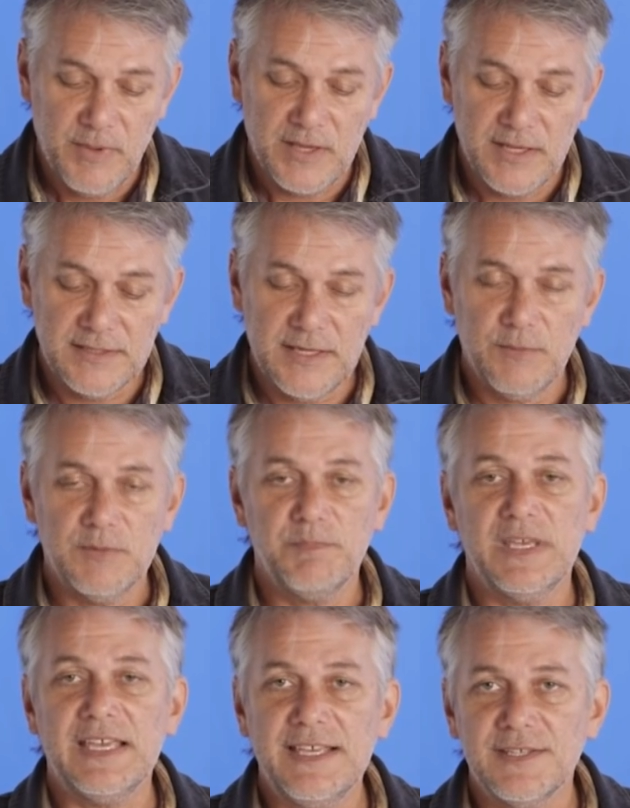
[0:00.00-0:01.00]
Because it
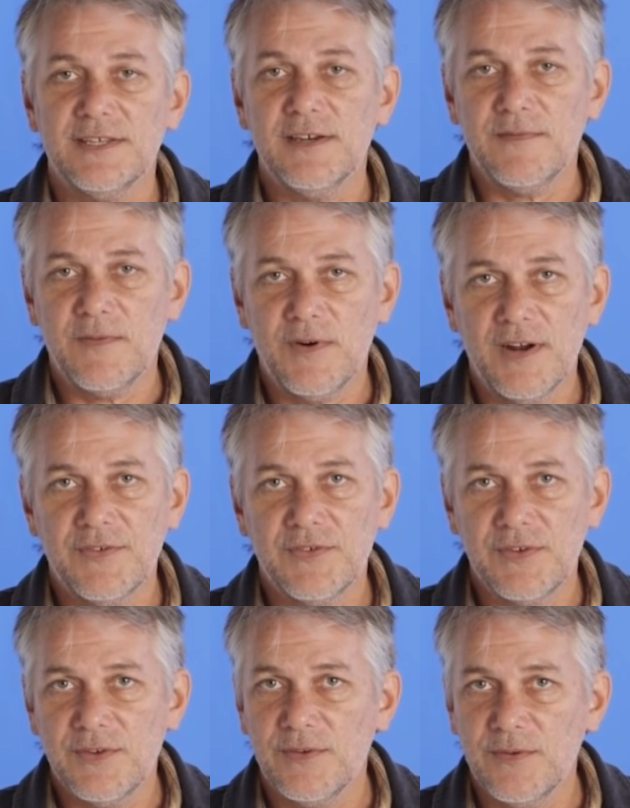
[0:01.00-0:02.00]
would be easier for
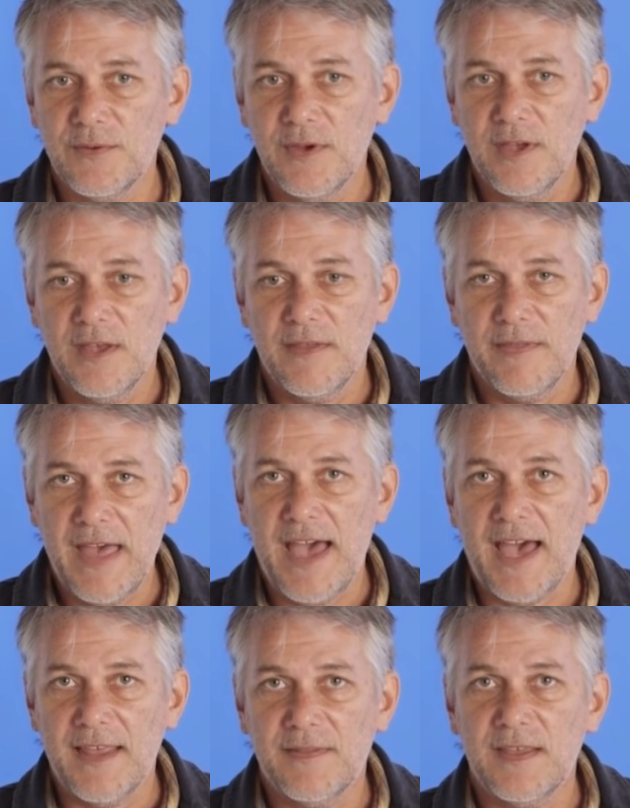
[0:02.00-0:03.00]
us to do
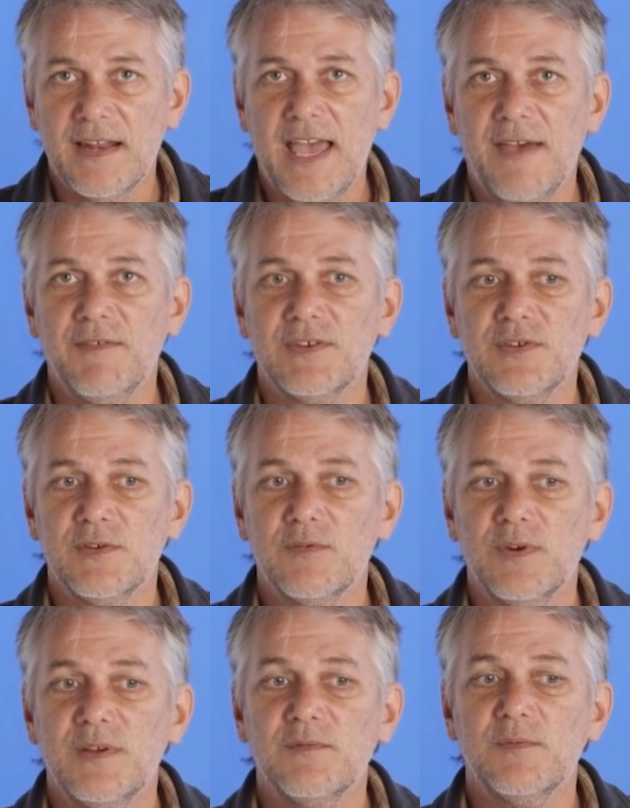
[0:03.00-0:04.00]
that than having
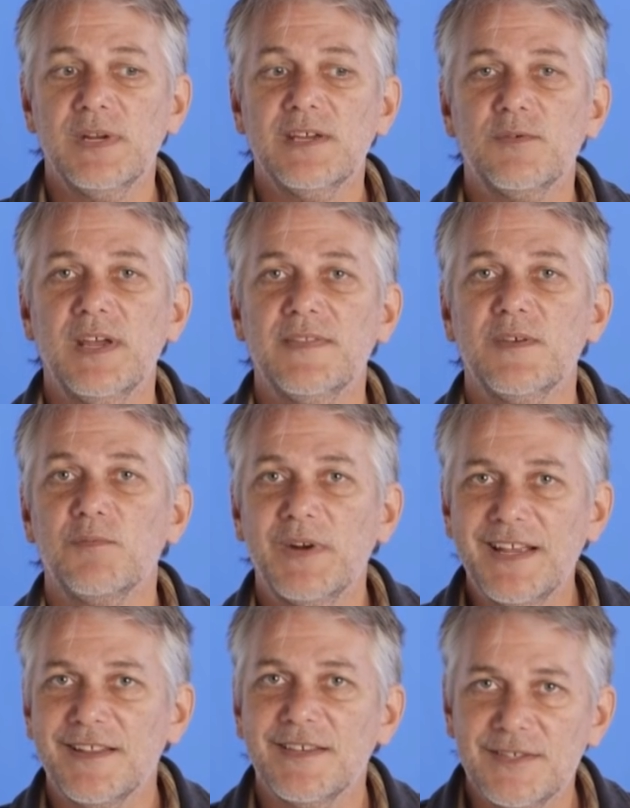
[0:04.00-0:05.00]
to recreate the
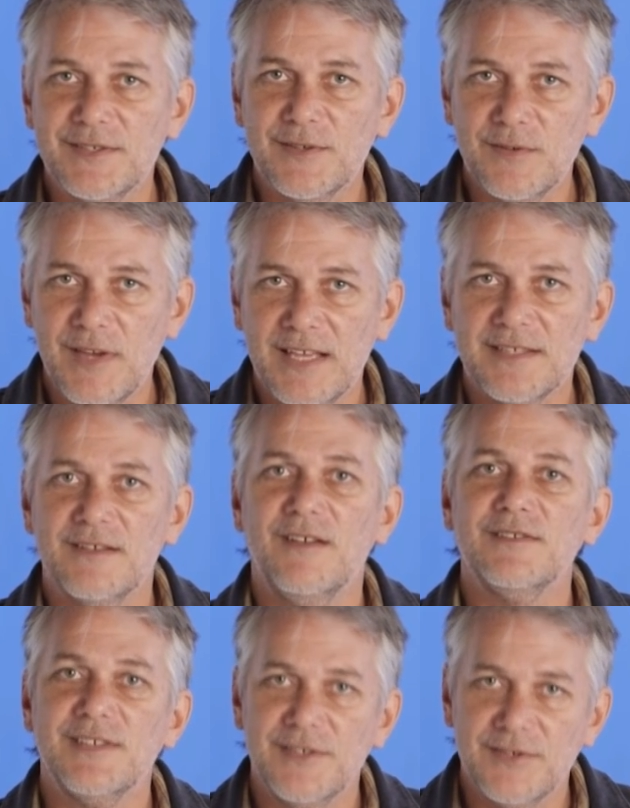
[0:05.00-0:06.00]
wrinkly suit as an
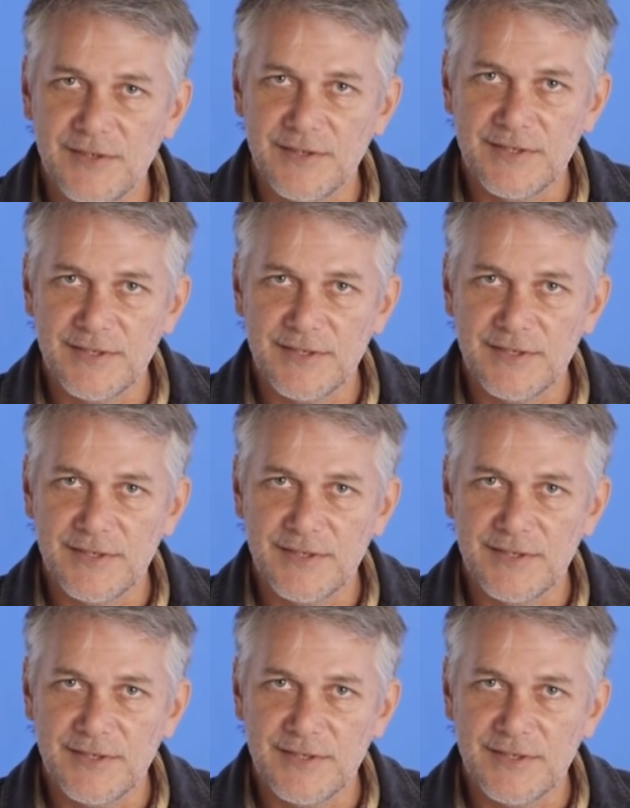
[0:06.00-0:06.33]
all-digital